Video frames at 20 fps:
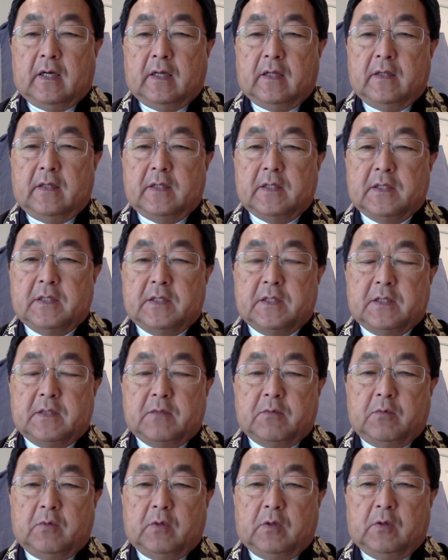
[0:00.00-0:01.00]
This
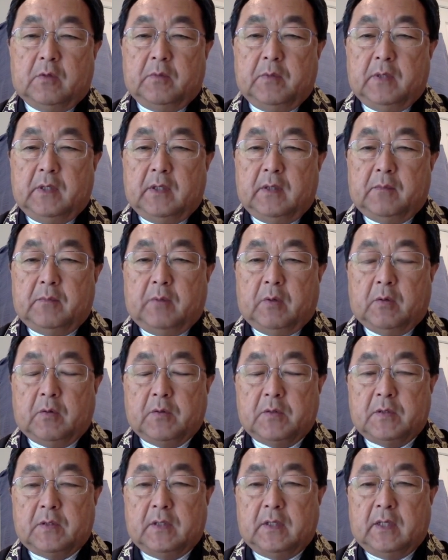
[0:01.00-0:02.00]
will be
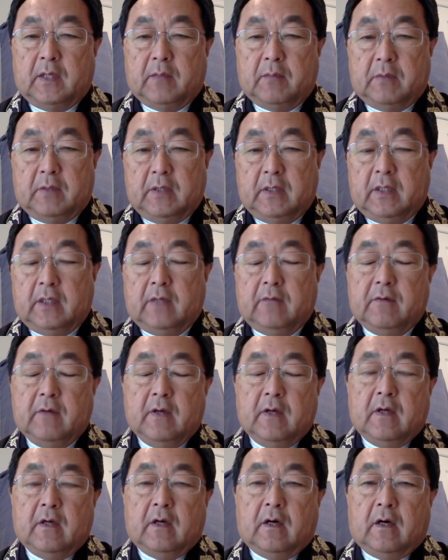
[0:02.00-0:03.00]
posted, I believe,
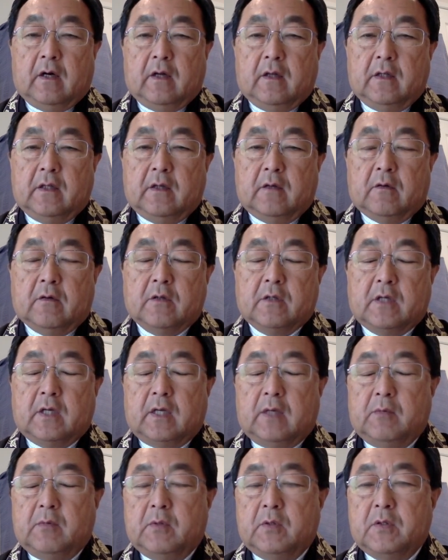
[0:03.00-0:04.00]
on the Orange
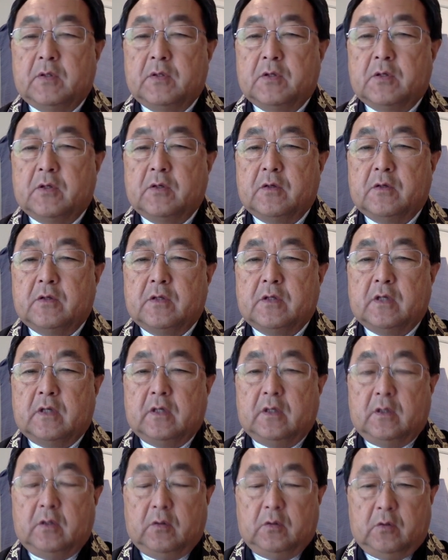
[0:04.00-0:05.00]
County Buddhist Church
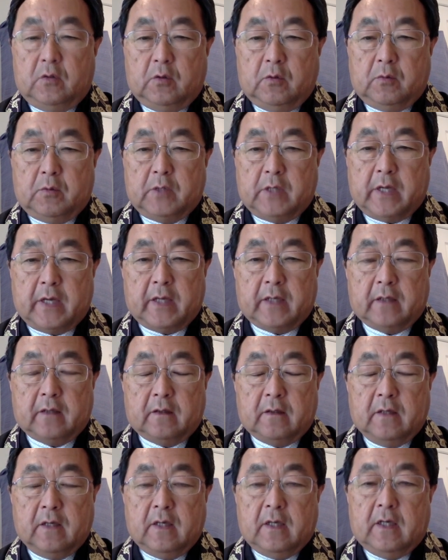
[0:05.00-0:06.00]
YouTube
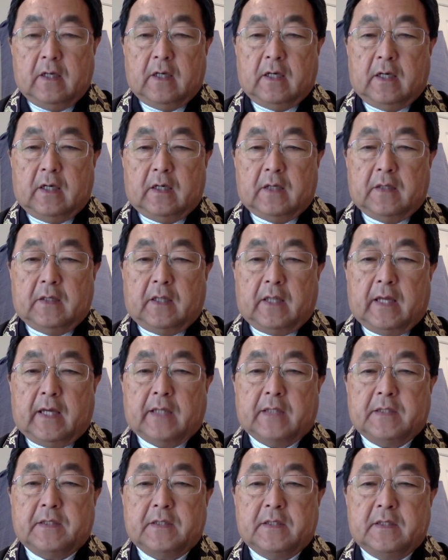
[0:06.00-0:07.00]
channel the
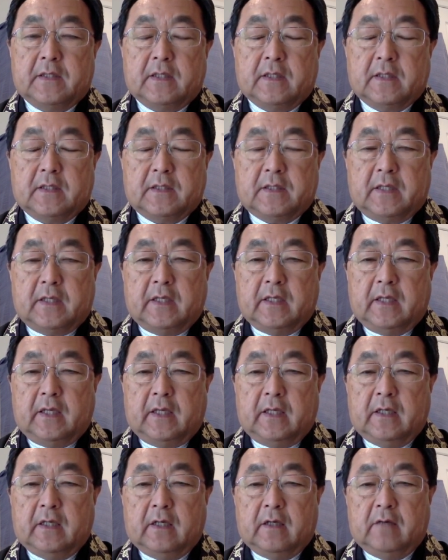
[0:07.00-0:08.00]
last
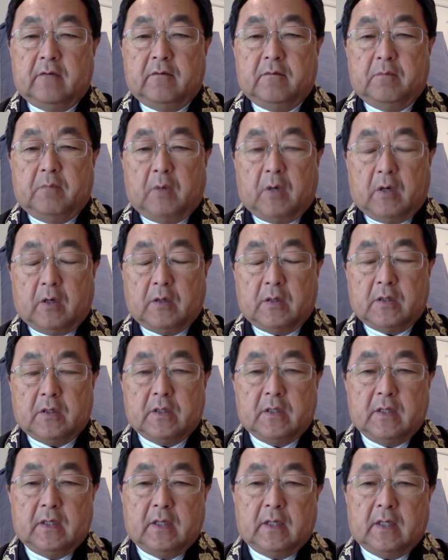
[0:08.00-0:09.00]
Sunday of
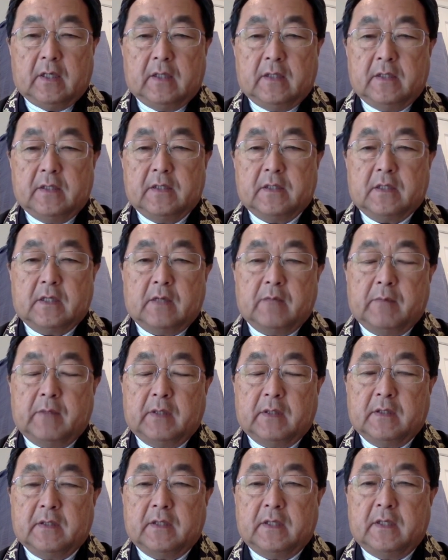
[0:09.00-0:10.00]
March, this coming
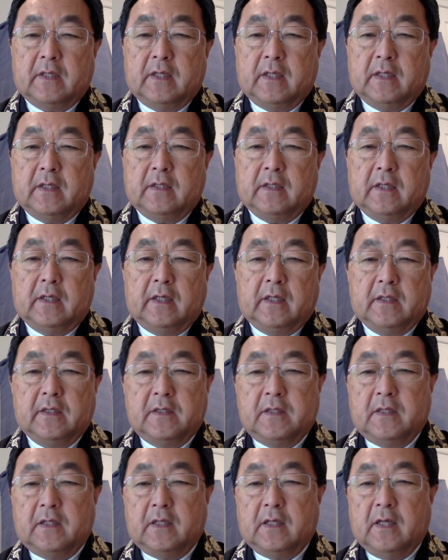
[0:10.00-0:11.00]
Sunday. Today is
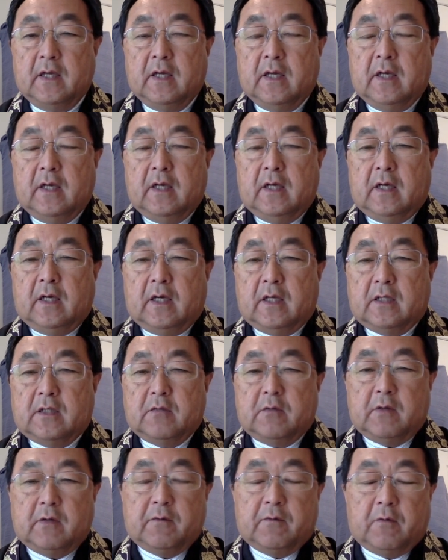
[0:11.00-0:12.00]
the
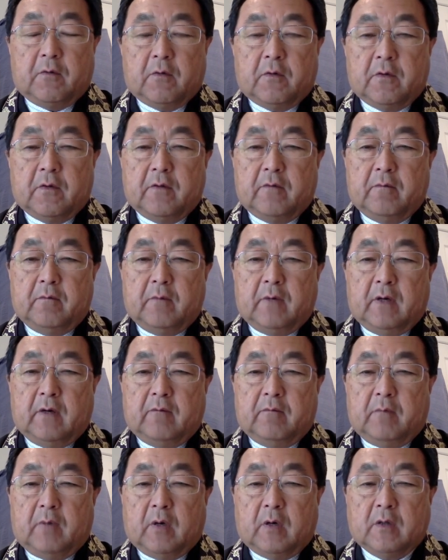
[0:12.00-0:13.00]
24th of
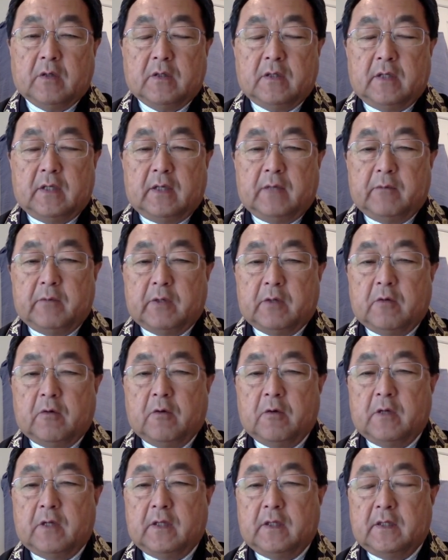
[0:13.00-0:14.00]
March that I'm
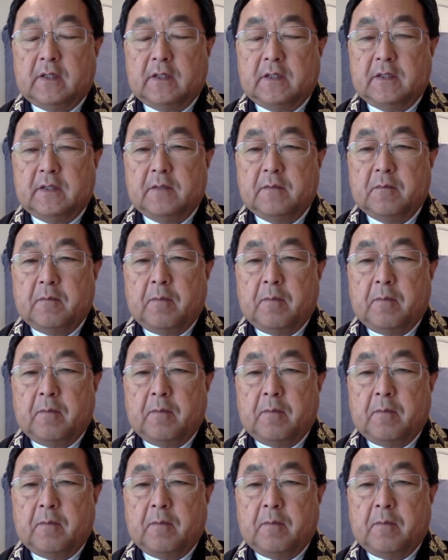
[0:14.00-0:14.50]
recording this.